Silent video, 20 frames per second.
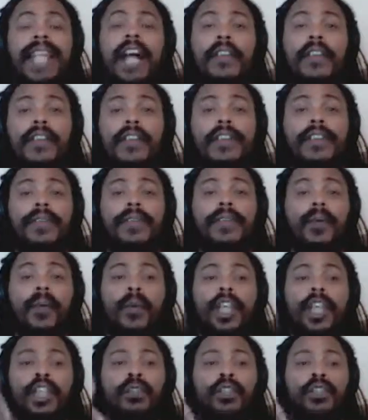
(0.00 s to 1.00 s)
Now,
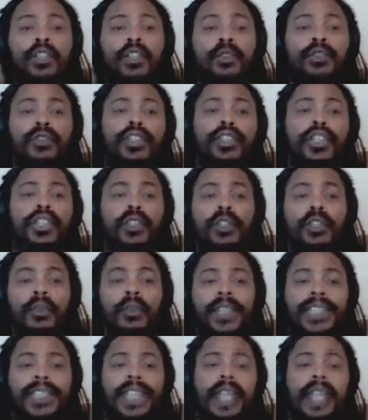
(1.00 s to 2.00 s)
what you choose to do
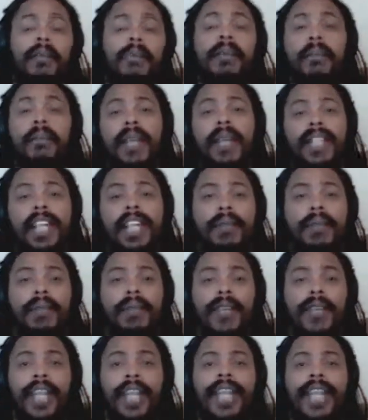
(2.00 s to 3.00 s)
to escape it might
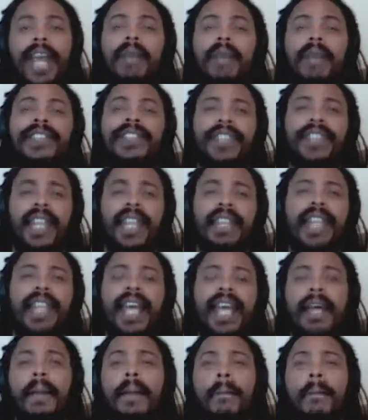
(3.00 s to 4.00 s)
not be right. I would say
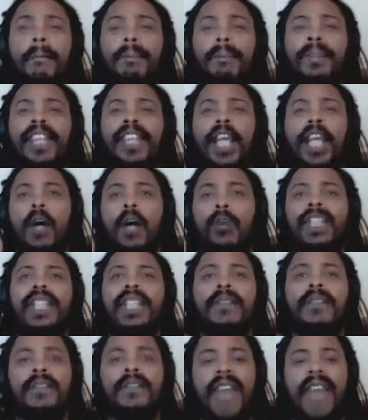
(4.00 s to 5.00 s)
that the
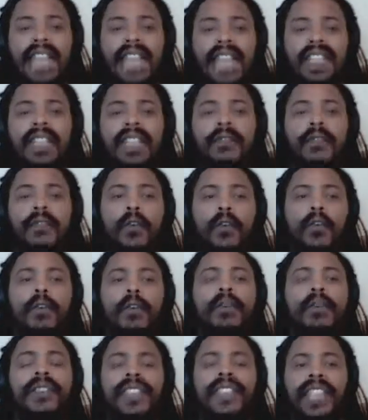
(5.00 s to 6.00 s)
only valid
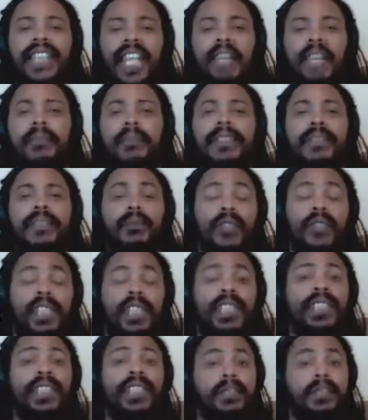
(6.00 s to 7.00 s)
form of escapism
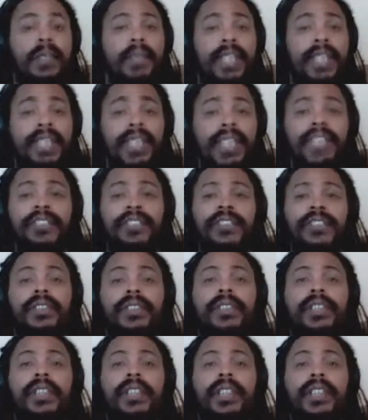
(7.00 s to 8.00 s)
really is
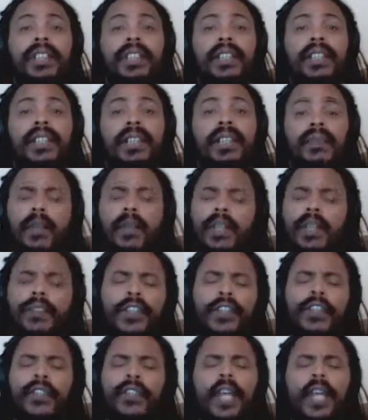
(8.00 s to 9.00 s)
meditation. Well, what
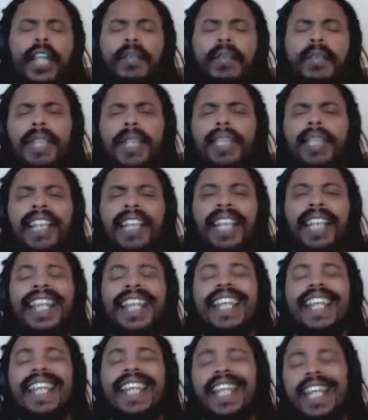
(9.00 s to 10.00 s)
if you don't know how to
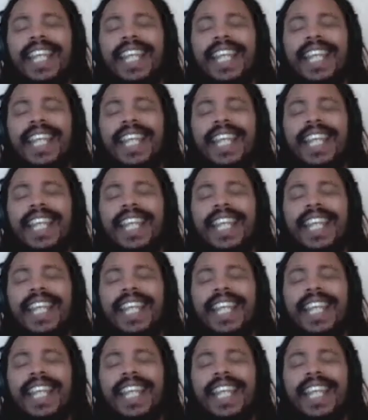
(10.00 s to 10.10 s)
meditate?